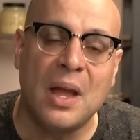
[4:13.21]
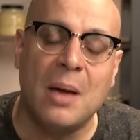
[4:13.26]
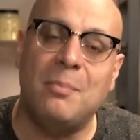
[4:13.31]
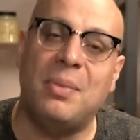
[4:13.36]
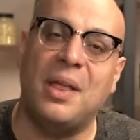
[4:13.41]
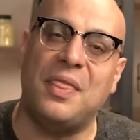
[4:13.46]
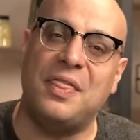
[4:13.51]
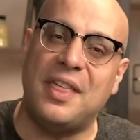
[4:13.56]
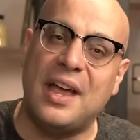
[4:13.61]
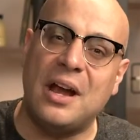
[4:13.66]

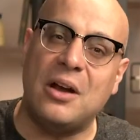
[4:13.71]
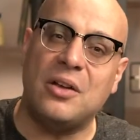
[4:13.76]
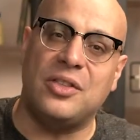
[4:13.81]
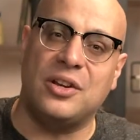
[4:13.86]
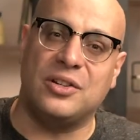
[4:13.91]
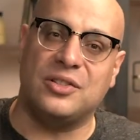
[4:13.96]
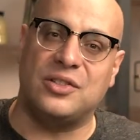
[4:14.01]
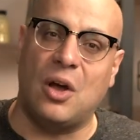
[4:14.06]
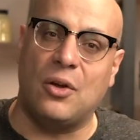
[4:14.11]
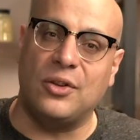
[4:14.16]
But there,
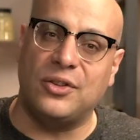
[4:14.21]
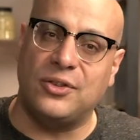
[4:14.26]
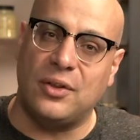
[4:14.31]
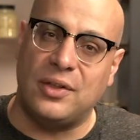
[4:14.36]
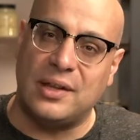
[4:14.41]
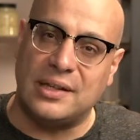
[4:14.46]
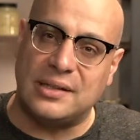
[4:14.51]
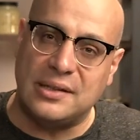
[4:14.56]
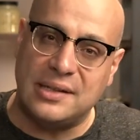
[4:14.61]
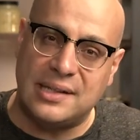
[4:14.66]
there's also
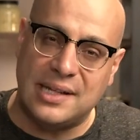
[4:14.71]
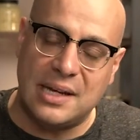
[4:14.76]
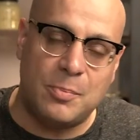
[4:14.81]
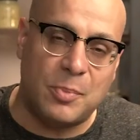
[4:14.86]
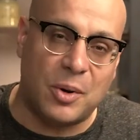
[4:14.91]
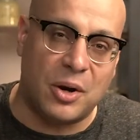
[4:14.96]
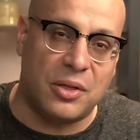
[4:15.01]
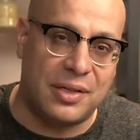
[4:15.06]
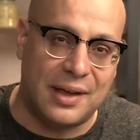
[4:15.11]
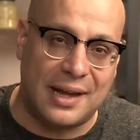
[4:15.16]
this
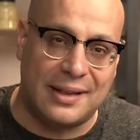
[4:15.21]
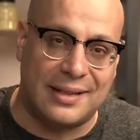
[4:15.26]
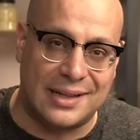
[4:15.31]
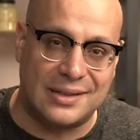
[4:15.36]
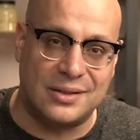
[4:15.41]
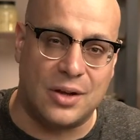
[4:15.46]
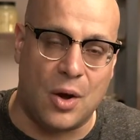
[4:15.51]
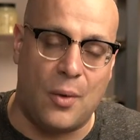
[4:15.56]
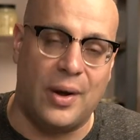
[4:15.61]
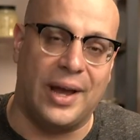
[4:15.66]
deeper thing
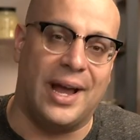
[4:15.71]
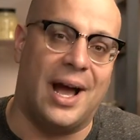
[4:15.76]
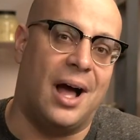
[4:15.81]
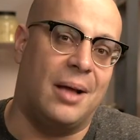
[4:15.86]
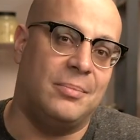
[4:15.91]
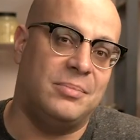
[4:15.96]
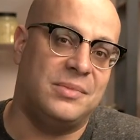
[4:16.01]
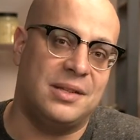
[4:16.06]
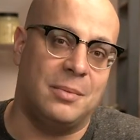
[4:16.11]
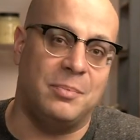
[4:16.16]
that's going
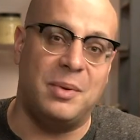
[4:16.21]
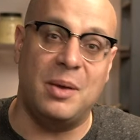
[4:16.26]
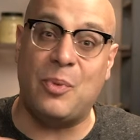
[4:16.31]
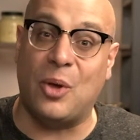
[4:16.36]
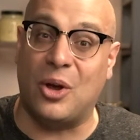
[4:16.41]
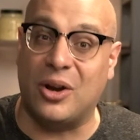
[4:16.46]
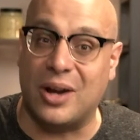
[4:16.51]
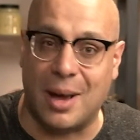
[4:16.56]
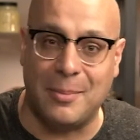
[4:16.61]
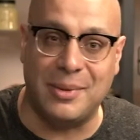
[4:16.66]
on. Some
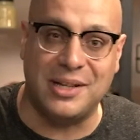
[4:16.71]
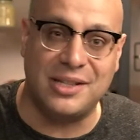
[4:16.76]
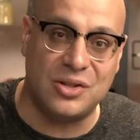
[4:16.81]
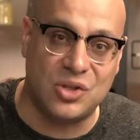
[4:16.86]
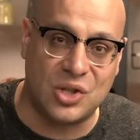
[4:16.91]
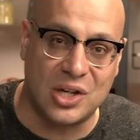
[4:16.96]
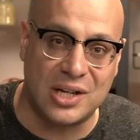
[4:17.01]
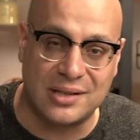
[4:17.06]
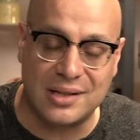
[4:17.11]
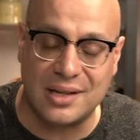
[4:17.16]
people are coming to
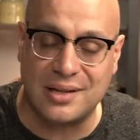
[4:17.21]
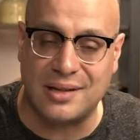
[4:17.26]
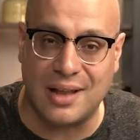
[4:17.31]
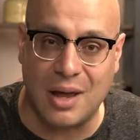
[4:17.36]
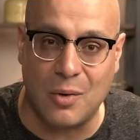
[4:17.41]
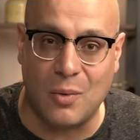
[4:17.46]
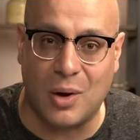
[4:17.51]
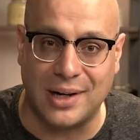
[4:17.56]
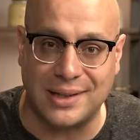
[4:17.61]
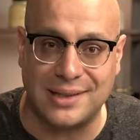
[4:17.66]
Jesus and
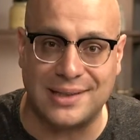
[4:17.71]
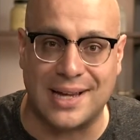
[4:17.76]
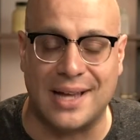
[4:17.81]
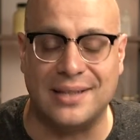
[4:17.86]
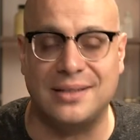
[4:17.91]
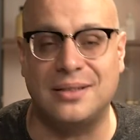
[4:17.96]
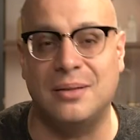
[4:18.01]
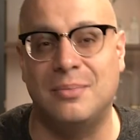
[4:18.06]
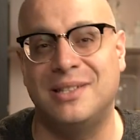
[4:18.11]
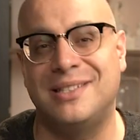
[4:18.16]
they want to
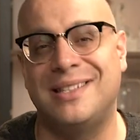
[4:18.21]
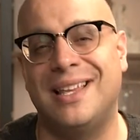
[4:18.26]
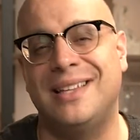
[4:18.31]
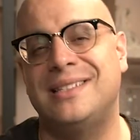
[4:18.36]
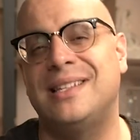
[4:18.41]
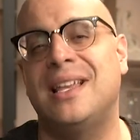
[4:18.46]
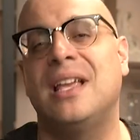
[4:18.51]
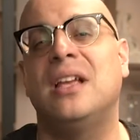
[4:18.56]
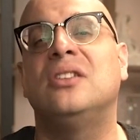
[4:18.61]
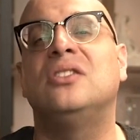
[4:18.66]
test him and say,
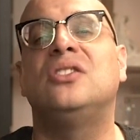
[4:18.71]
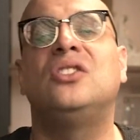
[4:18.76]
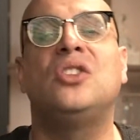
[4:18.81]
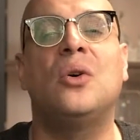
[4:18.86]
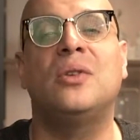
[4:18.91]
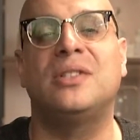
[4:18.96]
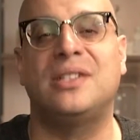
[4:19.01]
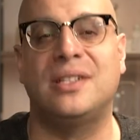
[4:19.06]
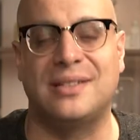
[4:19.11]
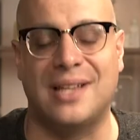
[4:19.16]
say
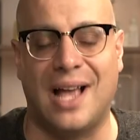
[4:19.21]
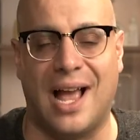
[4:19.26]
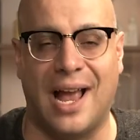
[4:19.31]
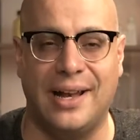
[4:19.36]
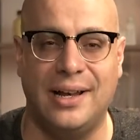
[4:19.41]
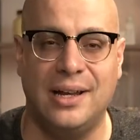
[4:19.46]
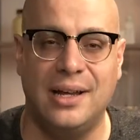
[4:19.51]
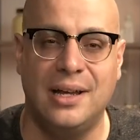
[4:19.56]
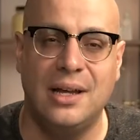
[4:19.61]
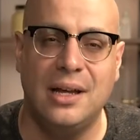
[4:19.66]
Show us a
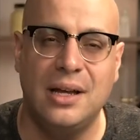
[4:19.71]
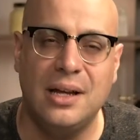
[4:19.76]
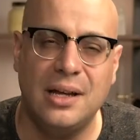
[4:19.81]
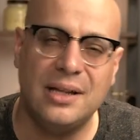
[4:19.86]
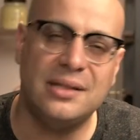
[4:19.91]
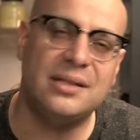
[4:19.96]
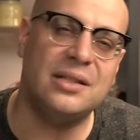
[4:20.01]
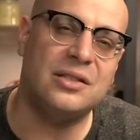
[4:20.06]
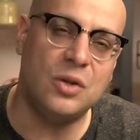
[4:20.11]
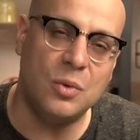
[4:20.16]
sign.
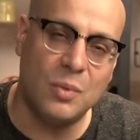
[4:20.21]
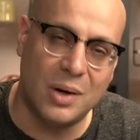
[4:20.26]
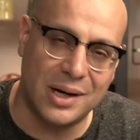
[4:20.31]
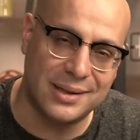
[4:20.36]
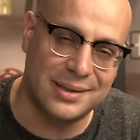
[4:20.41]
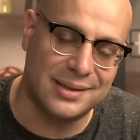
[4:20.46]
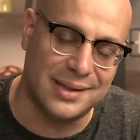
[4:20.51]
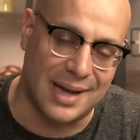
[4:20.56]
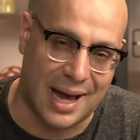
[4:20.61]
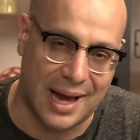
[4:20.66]
He says, You want
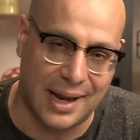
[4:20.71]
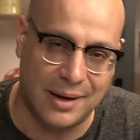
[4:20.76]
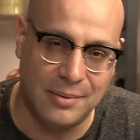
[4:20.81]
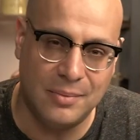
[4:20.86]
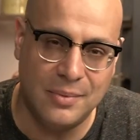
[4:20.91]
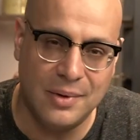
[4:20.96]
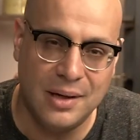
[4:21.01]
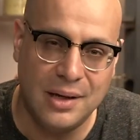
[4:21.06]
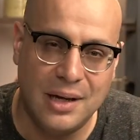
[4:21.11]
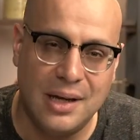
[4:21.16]
a sign?
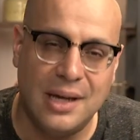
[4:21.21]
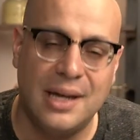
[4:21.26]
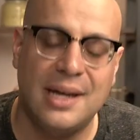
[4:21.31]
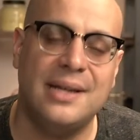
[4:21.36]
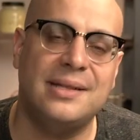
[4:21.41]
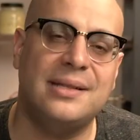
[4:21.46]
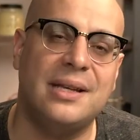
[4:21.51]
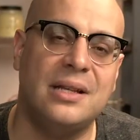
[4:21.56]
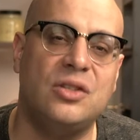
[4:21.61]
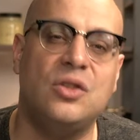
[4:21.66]

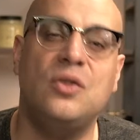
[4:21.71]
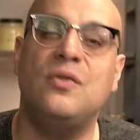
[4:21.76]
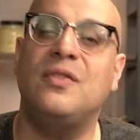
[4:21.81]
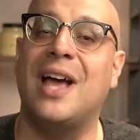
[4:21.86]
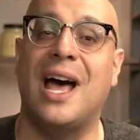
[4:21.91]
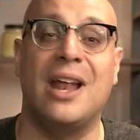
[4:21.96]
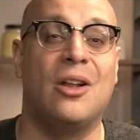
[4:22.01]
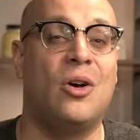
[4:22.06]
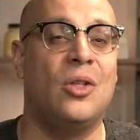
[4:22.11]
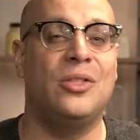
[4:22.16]
He said, You've
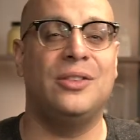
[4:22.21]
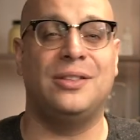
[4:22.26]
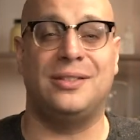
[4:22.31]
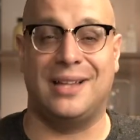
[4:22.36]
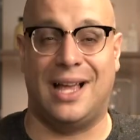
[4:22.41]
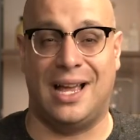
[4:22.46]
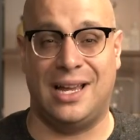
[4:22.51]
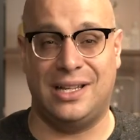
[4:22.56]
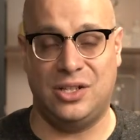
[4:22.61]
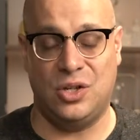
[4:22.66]
got all the
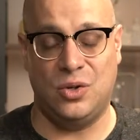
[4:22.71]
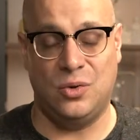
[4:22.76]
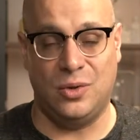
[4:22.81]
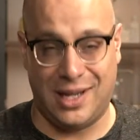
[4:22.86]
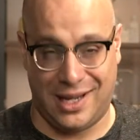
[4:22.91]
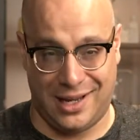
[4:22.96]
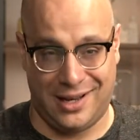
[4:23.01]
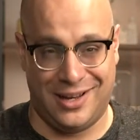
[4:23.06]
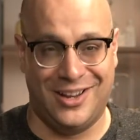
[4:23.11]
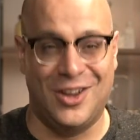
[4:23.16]
sign you
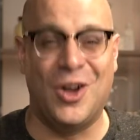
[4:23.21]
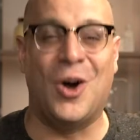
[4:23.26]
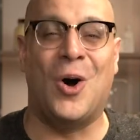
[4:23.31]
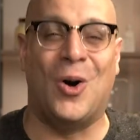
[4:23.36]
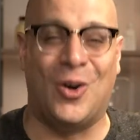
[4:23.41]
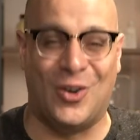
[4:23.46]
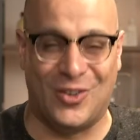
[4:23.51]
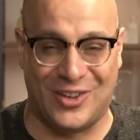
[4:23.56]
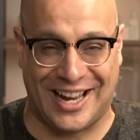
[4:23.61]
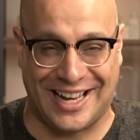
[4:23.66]
need
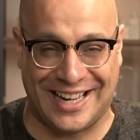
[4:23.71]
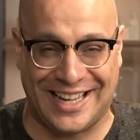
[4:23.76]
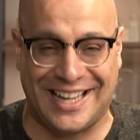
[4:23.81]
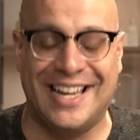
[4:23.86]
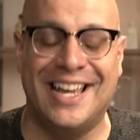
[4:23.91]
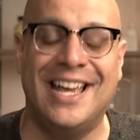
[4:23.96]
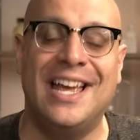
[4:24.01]
already.